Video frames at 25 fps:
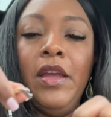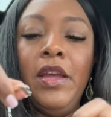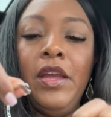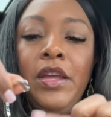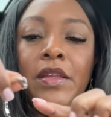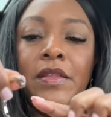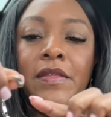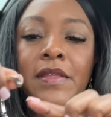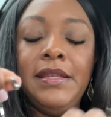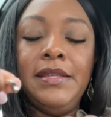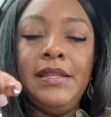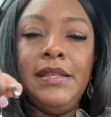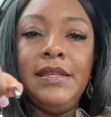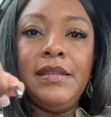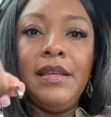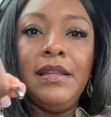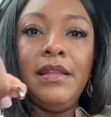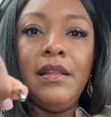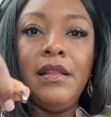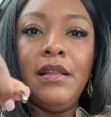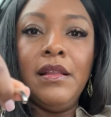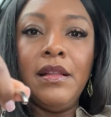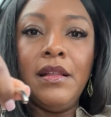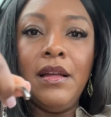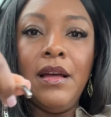This is a
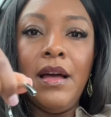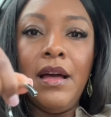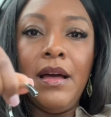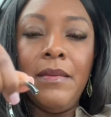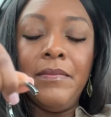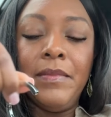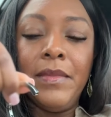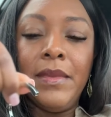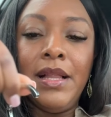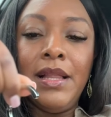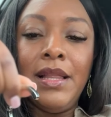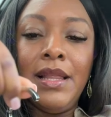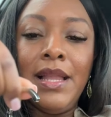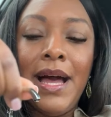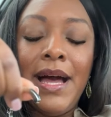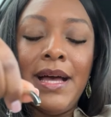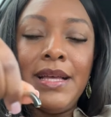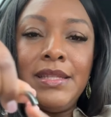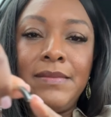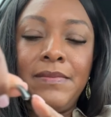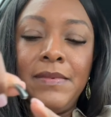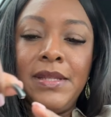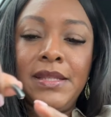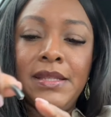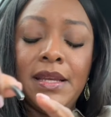little
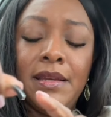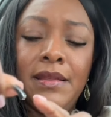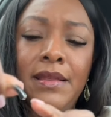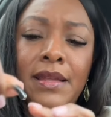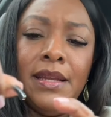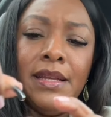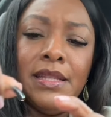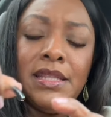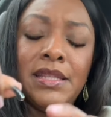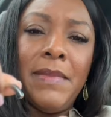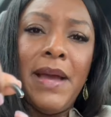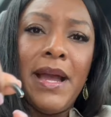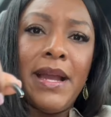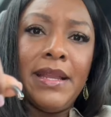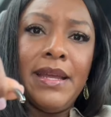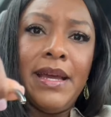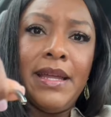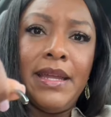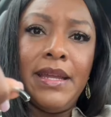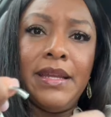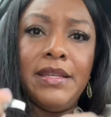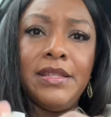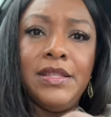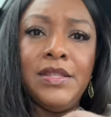clasp. I think it's magnetic.